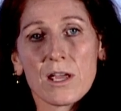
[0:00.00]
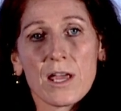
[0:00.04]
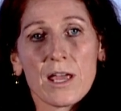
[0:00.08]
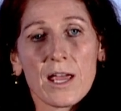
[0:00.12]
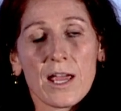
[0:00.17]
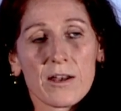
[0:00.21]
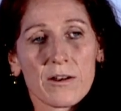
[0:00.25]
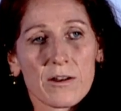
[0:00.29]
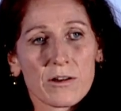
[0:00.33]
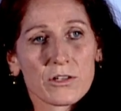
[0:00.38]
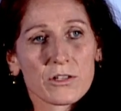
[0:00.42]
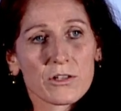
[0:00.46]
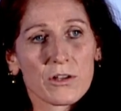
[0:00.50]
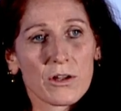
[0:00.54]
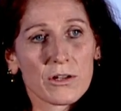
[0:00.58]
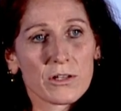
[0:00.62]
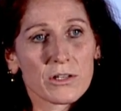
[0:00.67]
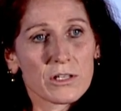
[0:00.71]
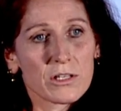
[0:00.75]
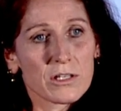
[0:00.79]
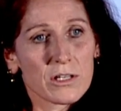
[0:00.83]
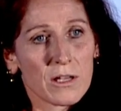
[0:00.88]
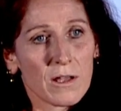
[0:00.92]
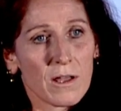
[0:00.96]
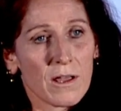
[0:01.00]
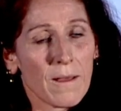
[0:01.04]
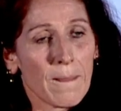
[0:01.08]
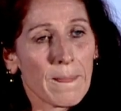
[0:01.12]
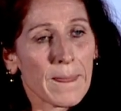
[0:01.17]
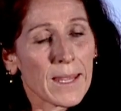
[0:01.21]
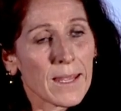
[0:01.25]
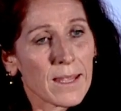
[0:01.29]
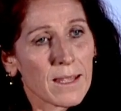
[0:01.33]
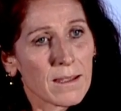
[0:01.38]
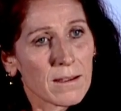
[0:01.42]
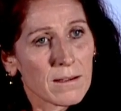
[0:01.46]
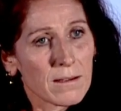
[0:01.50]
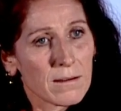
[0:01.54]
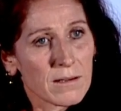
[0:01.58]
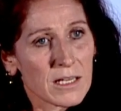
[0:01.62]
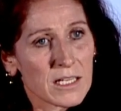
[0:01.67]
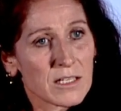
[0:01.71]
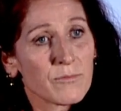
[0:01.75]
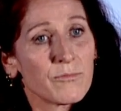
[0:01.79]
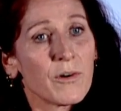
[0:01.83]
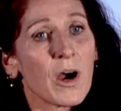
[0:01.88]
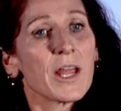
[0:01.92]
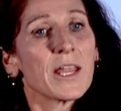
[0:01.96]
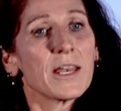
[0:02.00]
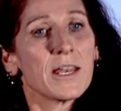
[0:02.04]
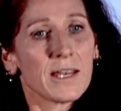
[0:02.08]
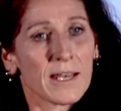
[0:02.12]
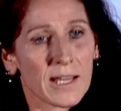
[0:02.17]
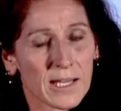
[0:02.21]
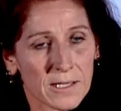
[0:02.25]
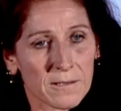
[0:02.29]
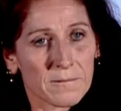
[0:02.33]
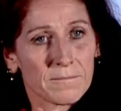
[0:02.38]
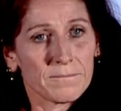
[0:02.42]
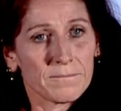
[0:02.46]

and our sons is widening.